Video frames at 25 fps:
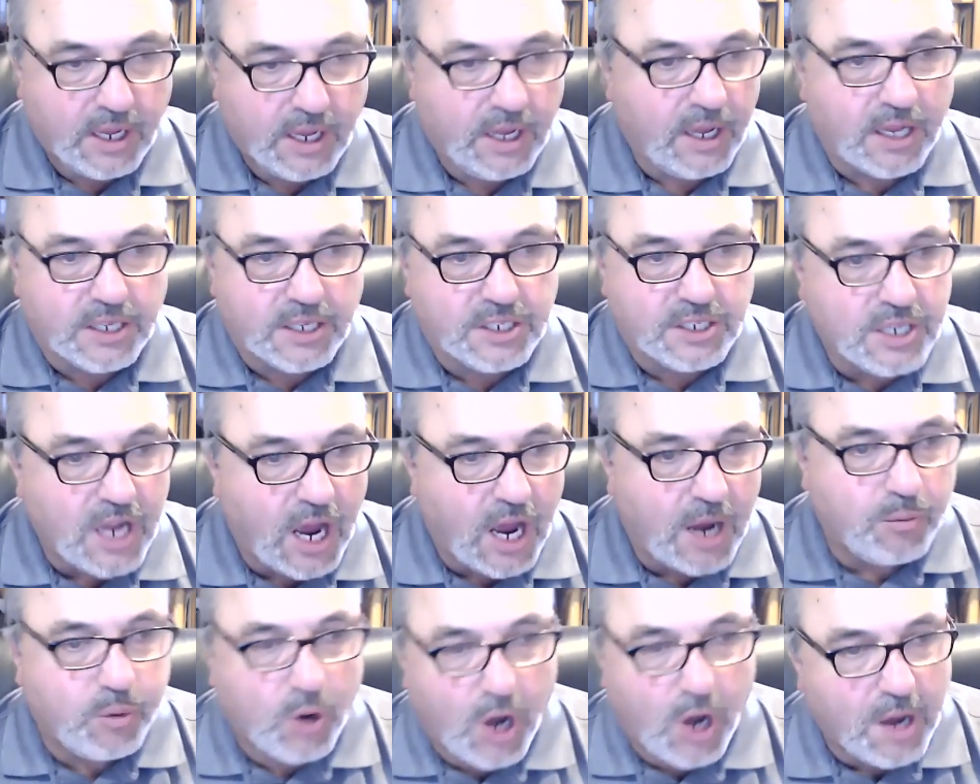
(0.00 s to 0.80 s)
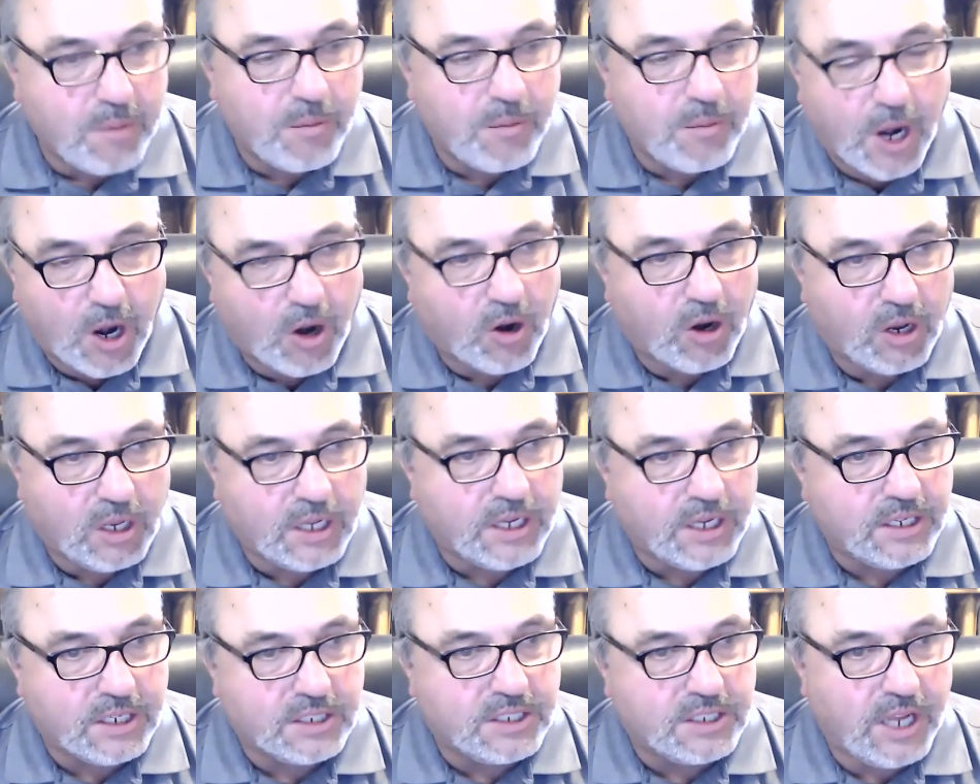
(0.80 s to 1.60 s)
It's not
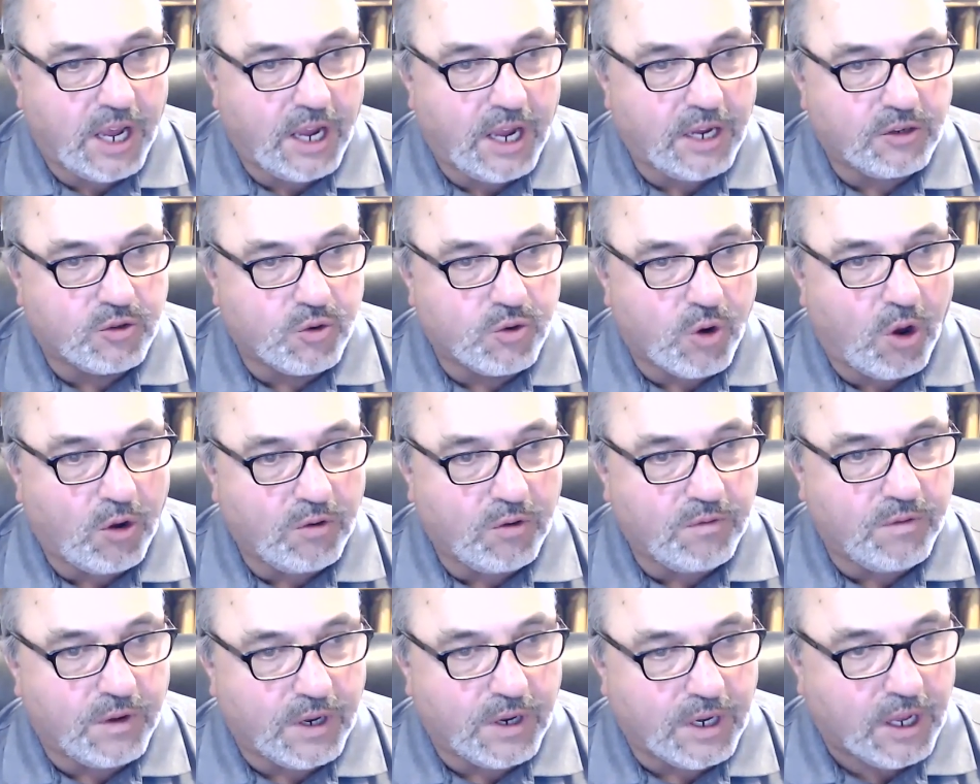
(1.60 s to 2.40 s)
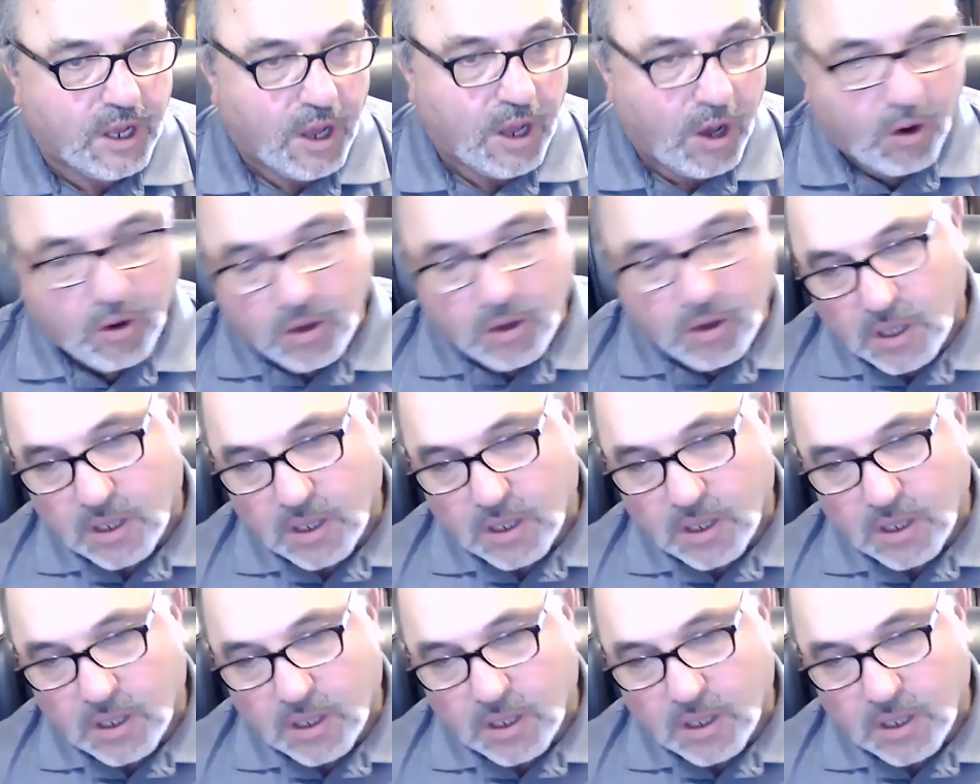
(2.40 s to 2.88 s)
primarily to take drone video,